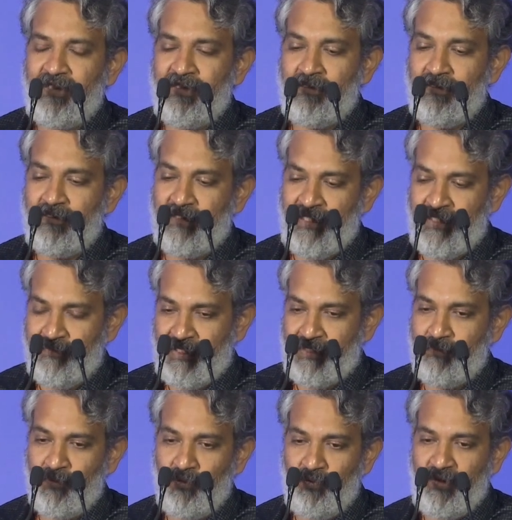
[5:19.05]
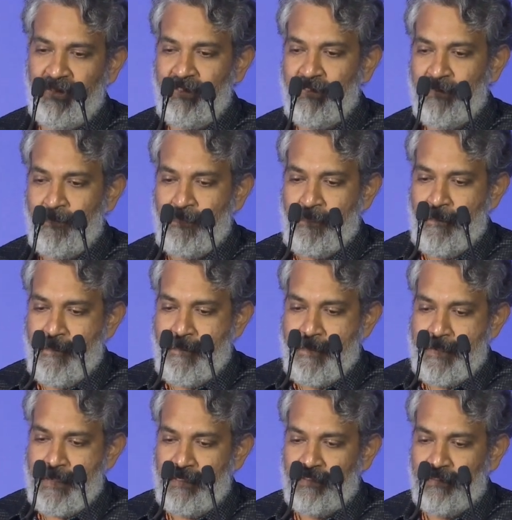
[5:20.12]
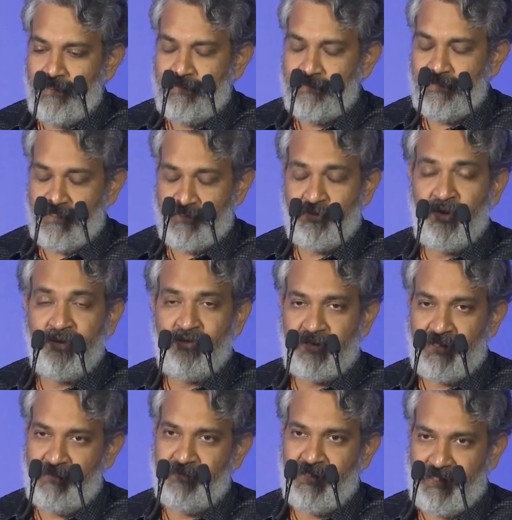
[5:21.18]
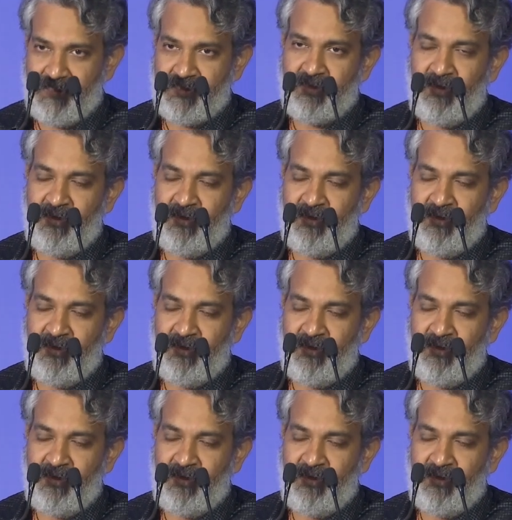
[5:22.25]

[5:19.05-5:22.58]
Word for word: In my movie that's going to come next,